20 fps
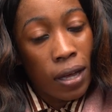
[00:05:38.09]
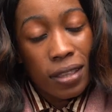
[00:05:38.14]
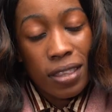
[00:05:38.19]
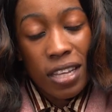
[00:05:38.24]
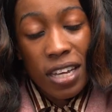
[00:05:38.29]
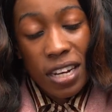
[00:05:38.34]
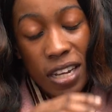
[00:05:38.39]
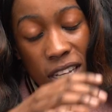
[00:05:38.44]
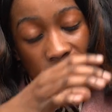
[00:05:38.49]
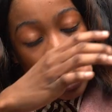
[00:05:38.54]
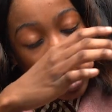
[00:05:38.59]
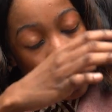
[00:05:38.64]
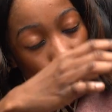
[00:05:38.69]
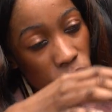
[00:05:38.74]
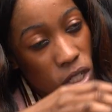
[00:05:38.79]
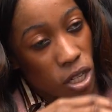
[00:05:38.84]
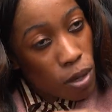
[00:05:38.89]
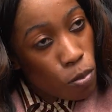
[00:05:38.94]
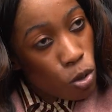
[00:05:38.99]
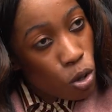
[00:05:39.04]
then it's
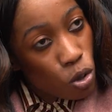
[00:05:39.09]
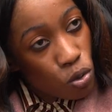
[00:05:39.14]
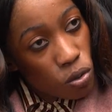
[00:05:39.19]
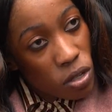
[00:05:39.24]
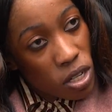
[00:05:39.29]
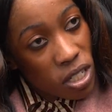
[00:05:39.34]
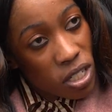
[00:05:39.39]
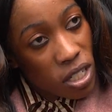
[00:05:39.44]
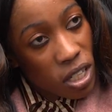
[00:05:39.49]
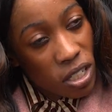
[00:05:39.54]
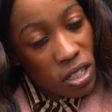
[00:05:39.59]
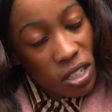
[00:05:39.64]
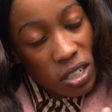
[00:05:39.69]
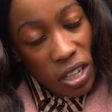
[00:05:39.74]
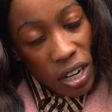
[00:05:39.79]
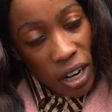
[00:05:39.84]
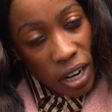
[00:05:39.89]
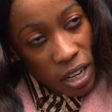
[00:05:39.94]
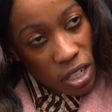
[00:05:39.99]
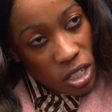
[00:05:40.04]
not able to detect
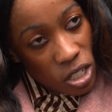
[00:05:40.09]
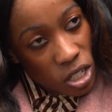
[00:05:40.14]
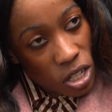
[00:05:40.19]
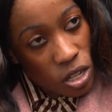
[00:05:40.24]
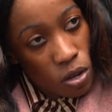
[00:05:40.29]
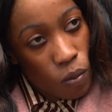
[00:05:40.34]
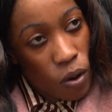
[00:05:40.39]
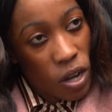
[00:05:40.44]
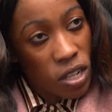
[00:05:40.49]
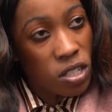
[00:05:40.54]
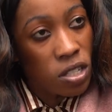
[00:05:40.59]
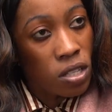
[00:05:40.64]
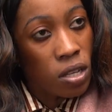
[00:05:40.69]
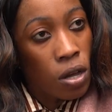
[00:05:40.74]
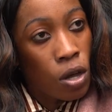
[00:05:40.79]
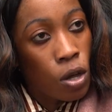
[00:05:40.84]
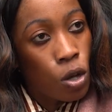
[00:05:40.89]
the right keywords.